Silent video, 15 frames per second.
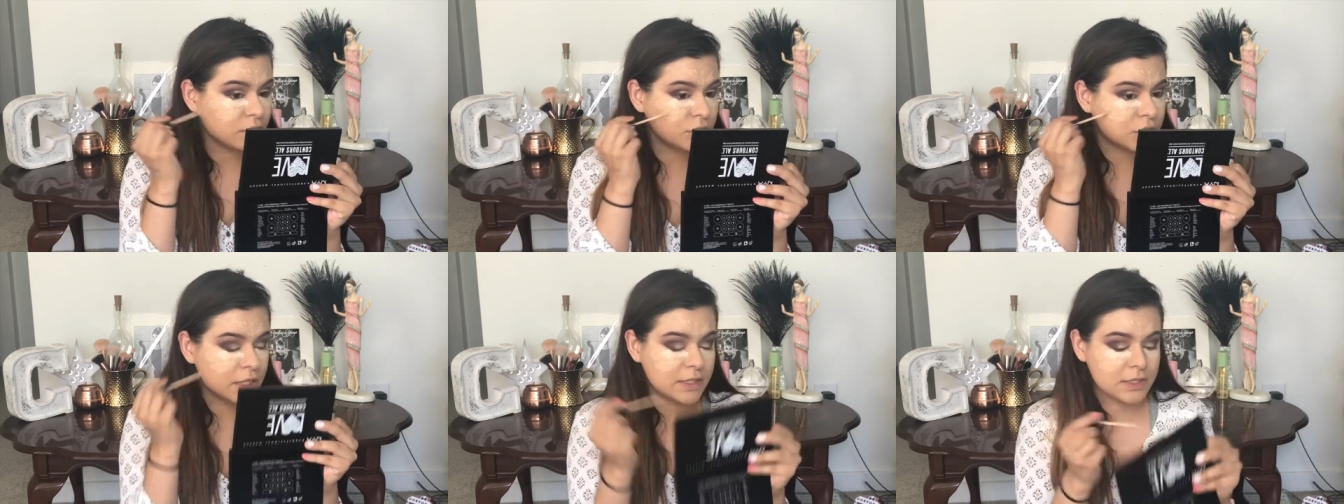
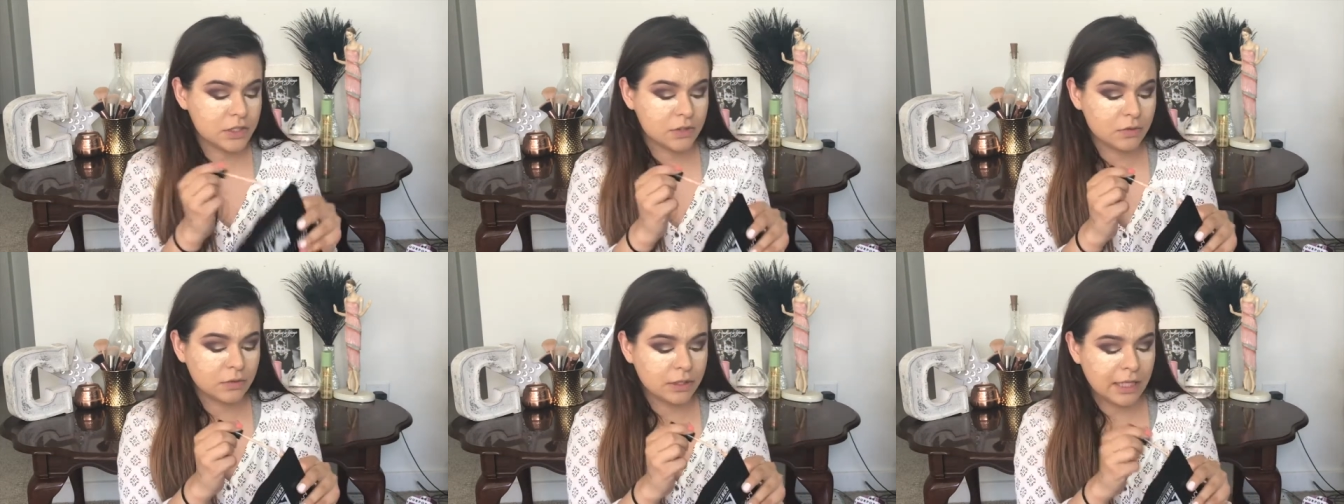just
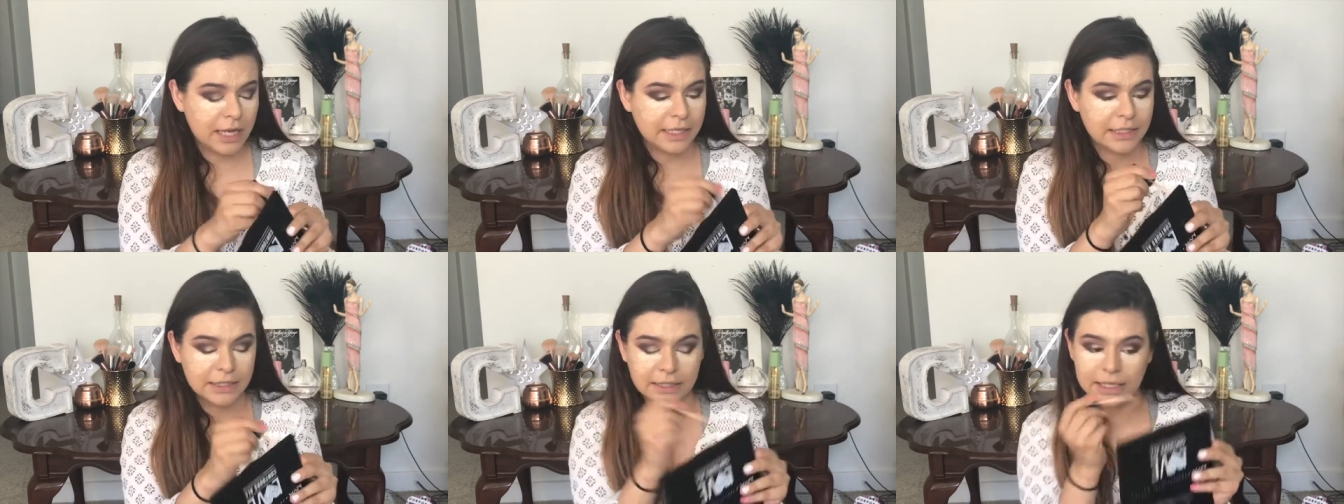to
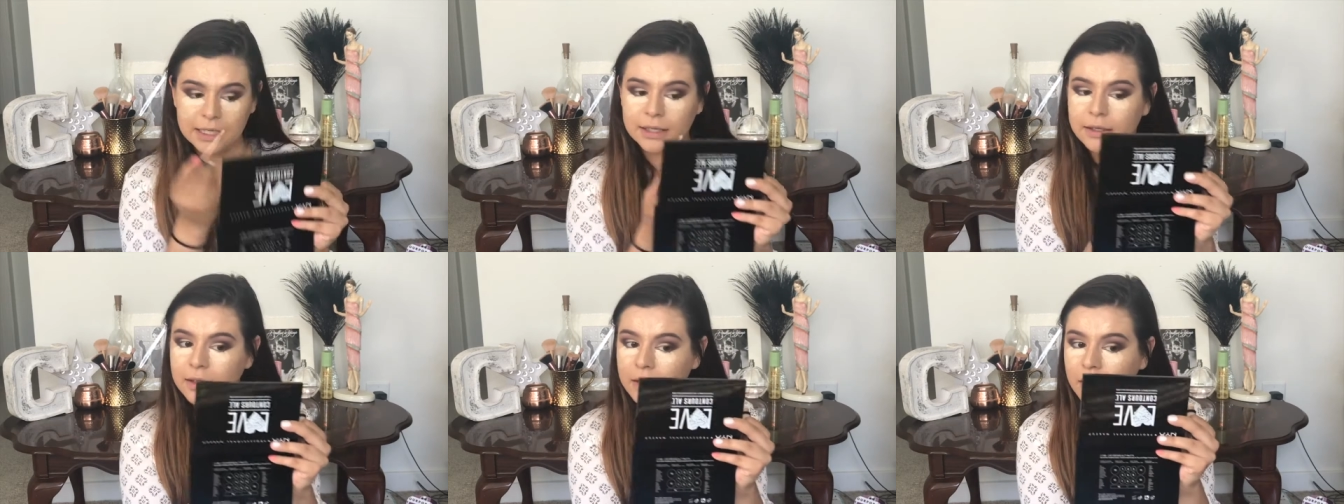lighten it
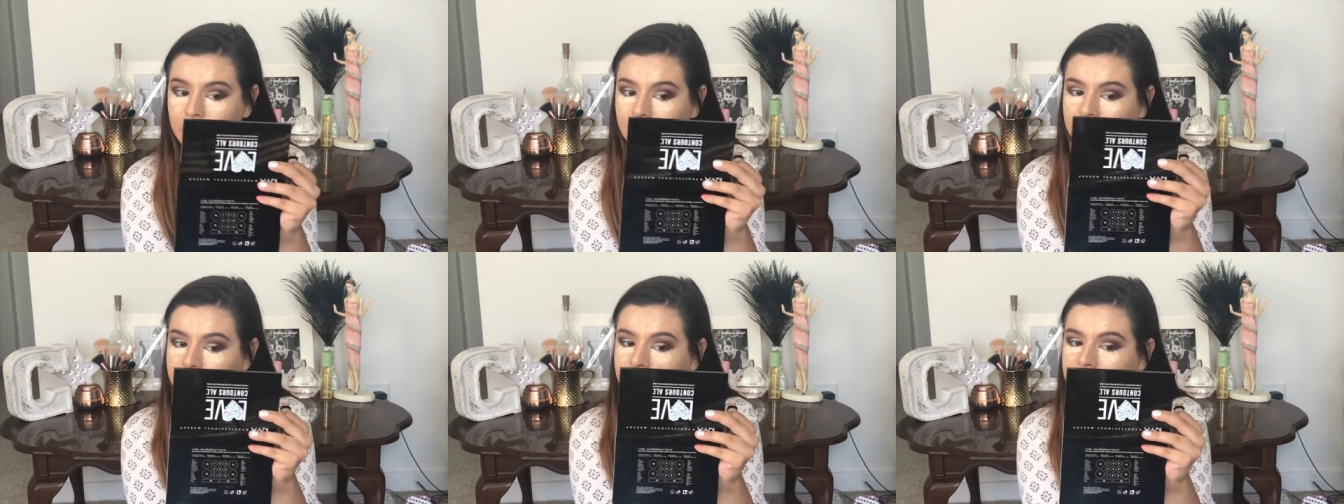a
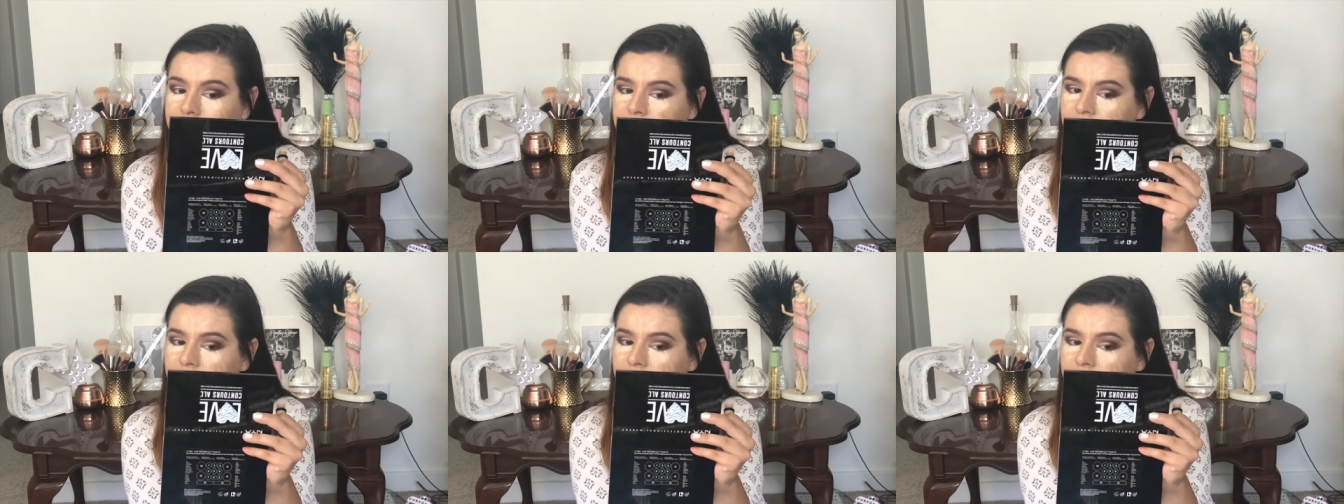little bit more.